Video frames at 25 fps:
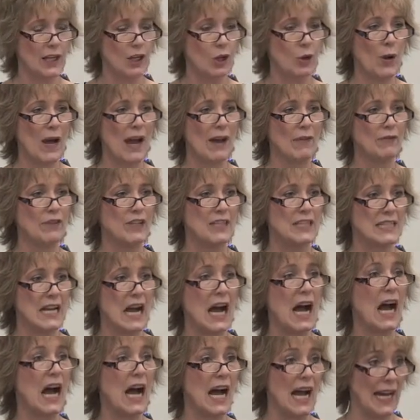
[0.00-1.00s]
You have to
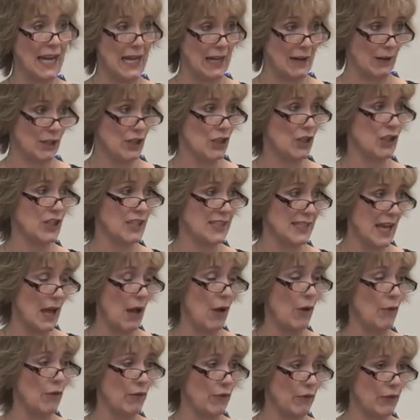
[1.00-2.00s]
die to
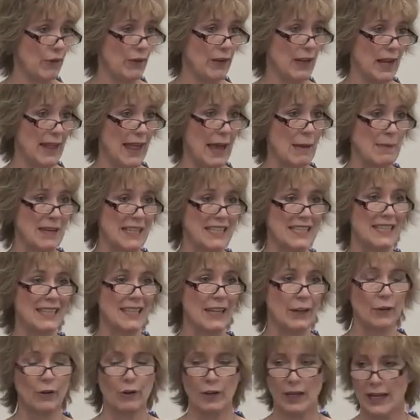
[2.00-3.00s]
self. That means
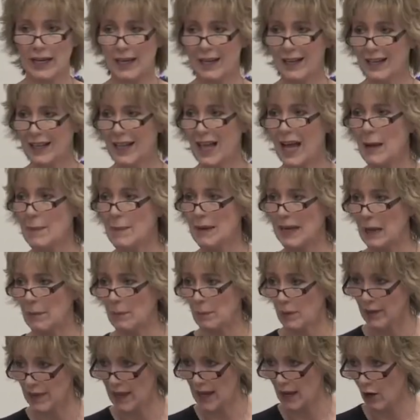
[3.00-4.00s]
literally climbing
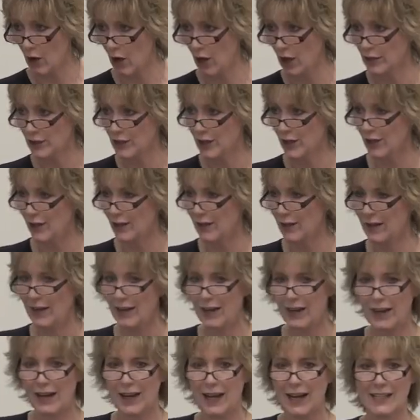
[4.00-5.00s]
up on that altar
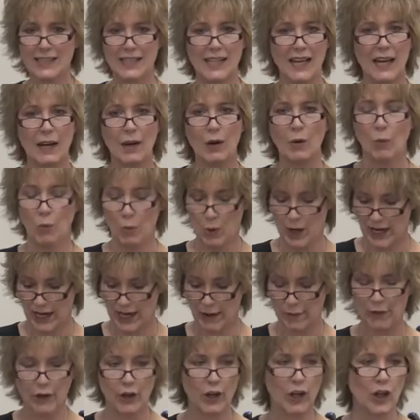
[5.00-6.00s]
and saying,
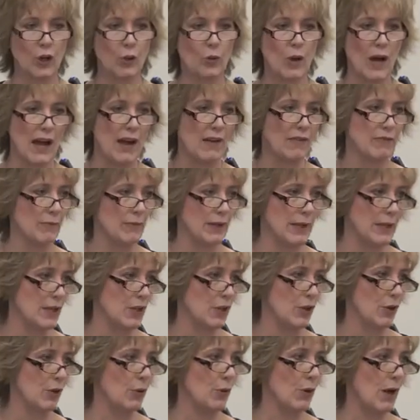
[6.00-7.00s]
whatever you have me
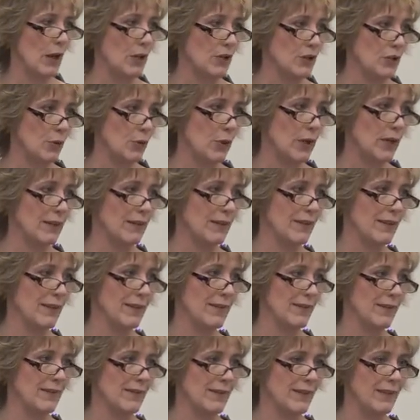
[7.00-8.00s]
to do, I'll do it.
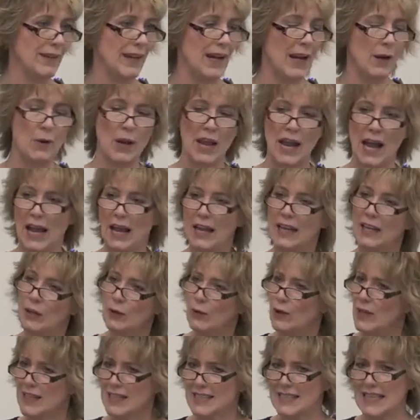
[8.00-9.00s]
And I,
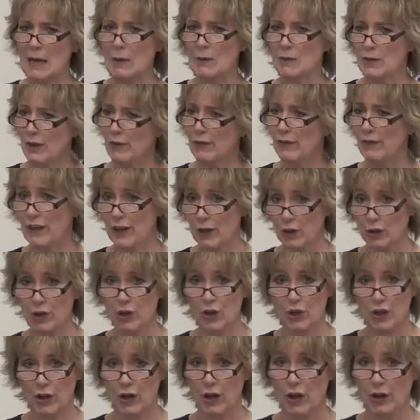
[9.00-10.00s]
you didn't say it was going to feel
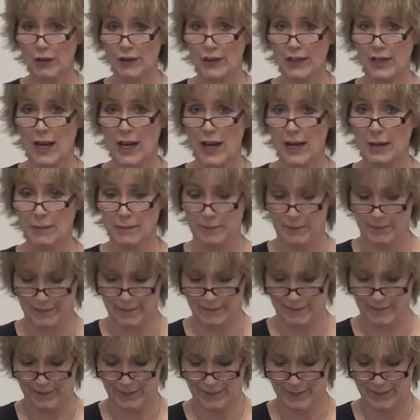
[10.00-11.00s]
good all the time.
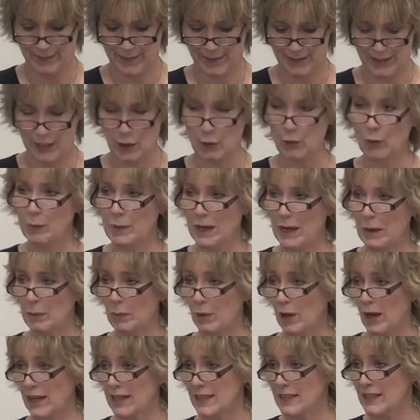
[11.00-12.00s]
There will be a
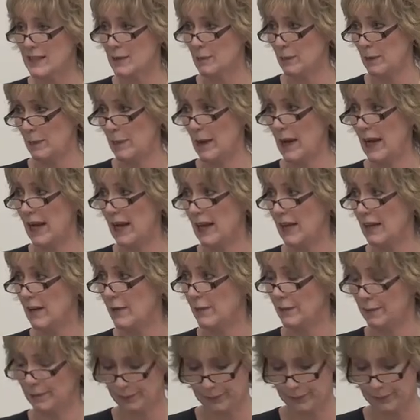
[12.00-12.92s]
price to be paid.